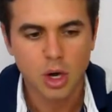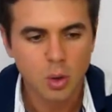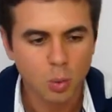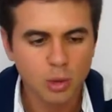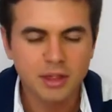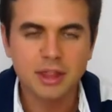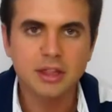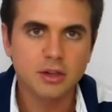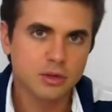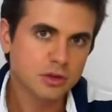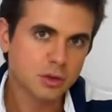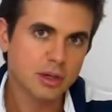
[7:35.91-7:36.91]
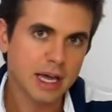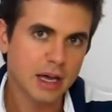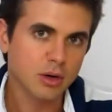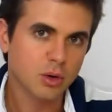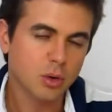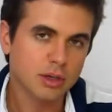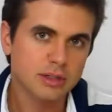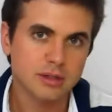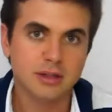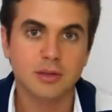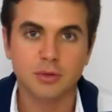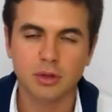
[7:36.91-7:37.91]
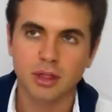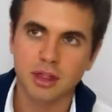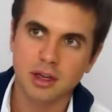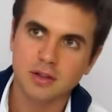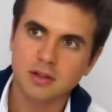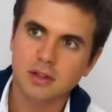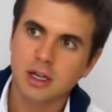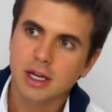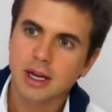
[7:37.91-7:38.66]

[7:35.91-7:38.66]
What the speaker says: Within those 2 categories is different things,